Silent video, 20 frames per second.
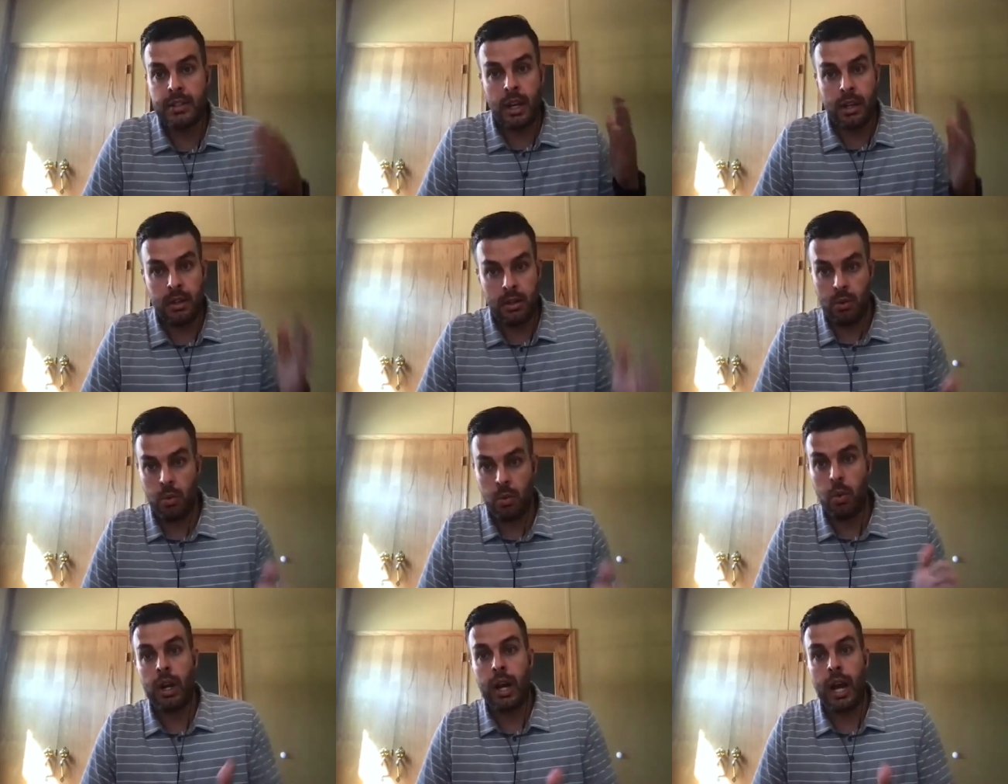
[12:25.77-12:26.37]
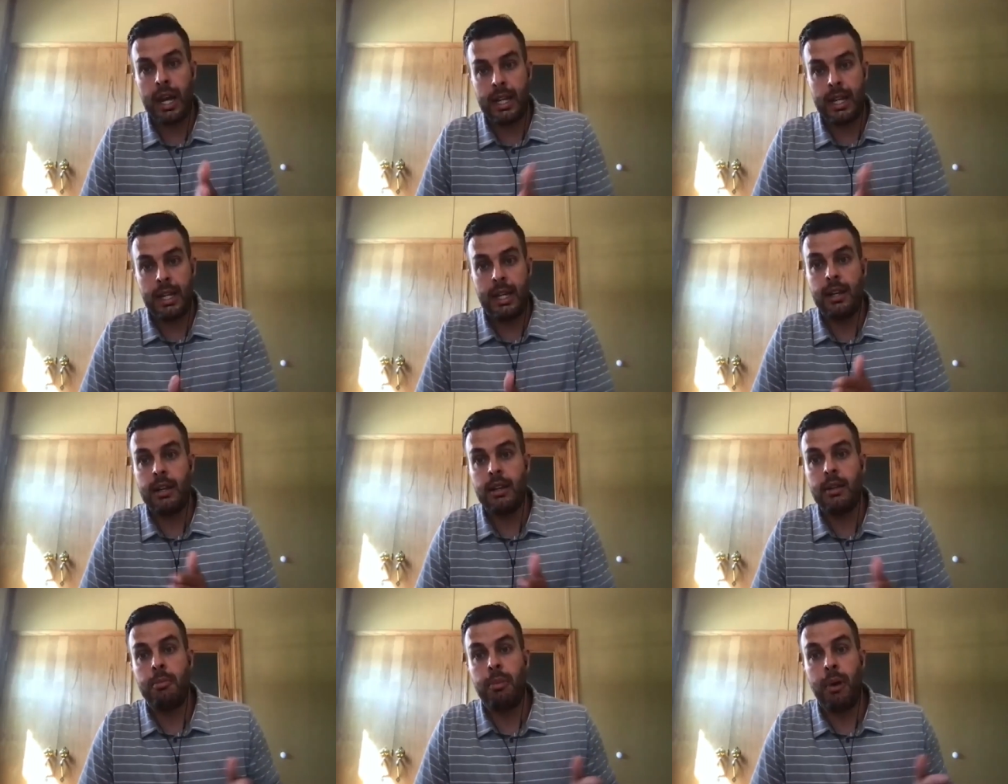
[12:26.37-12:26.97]
I knew what I
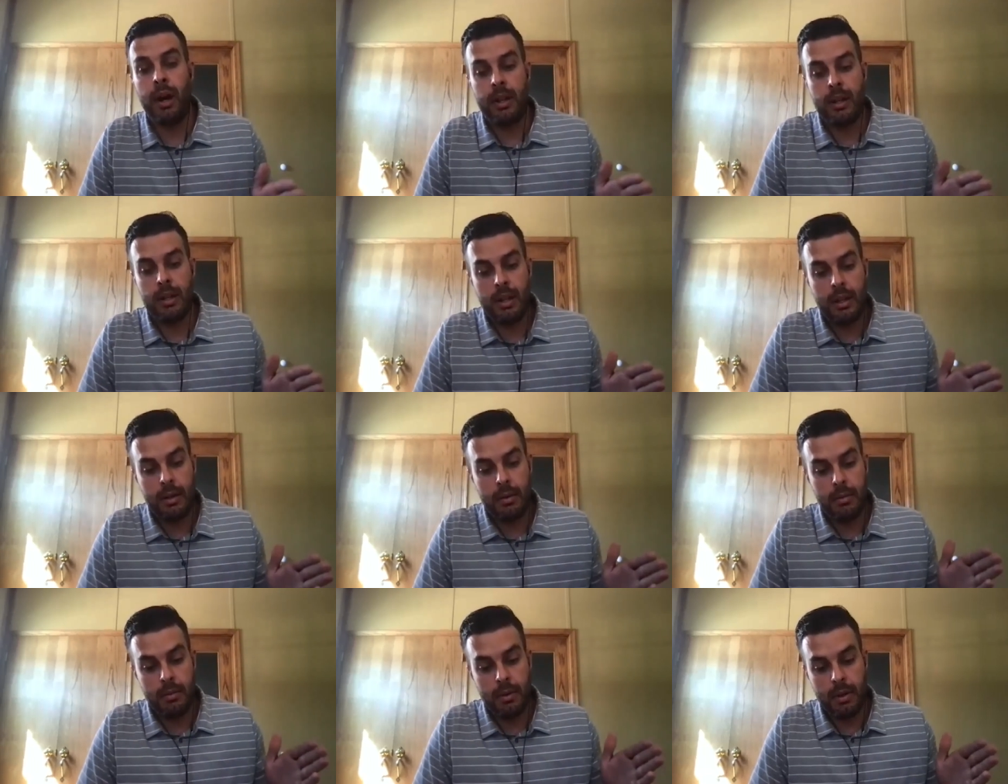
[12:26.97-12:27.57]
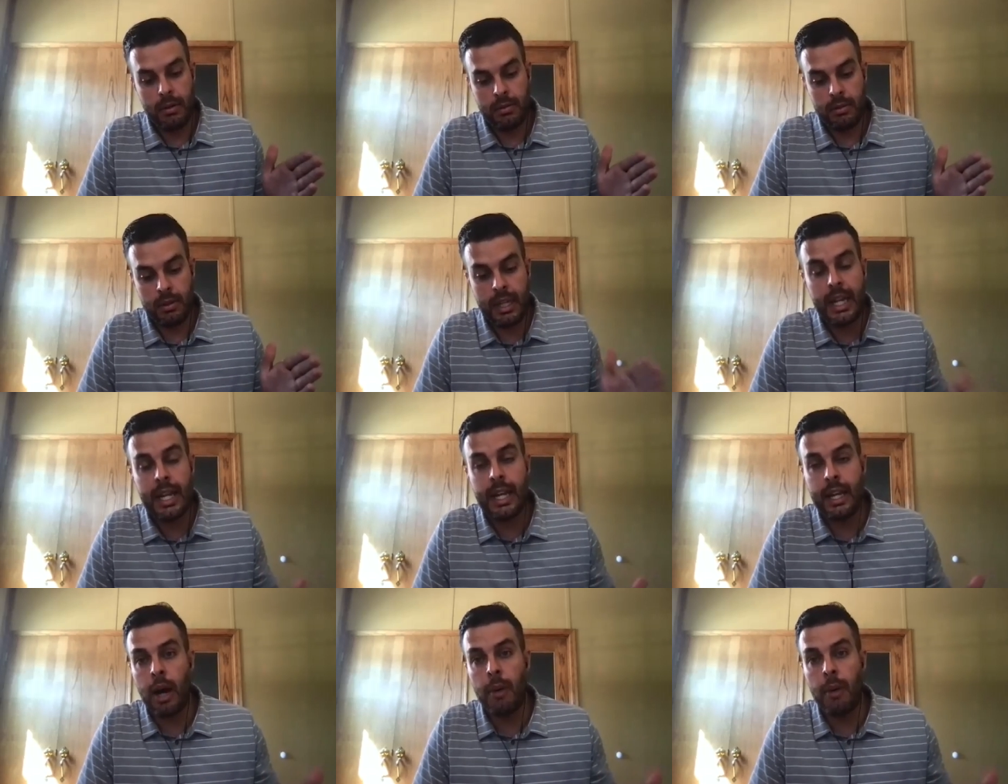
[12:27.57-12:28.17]
needed, but
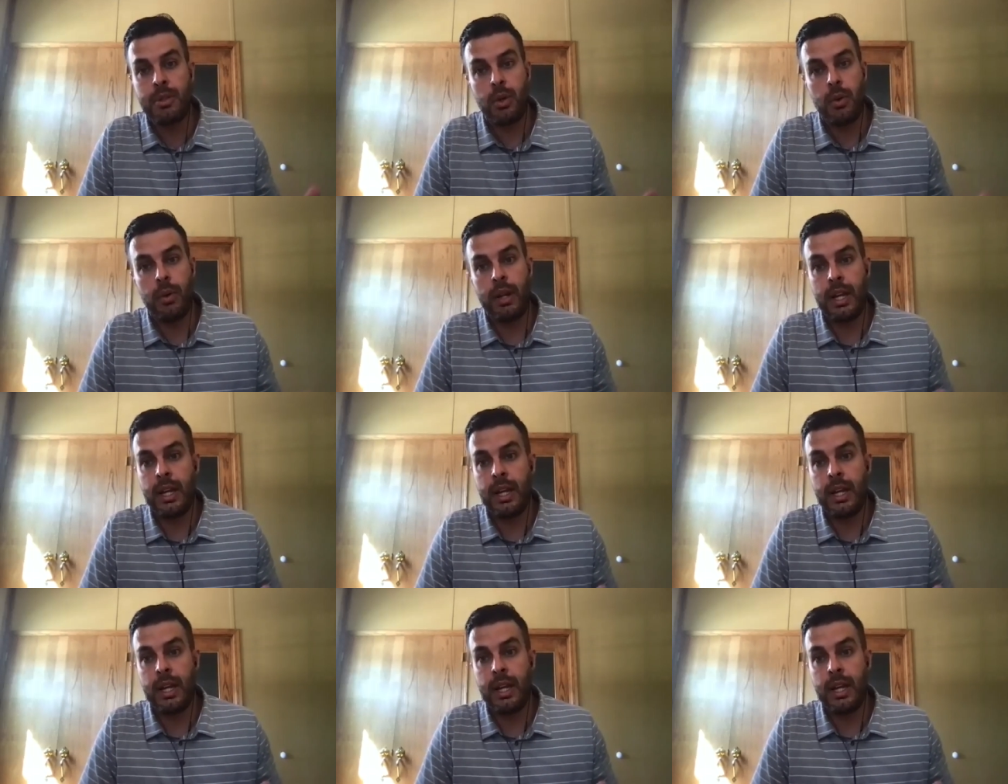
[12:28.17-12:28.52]
leading up to it,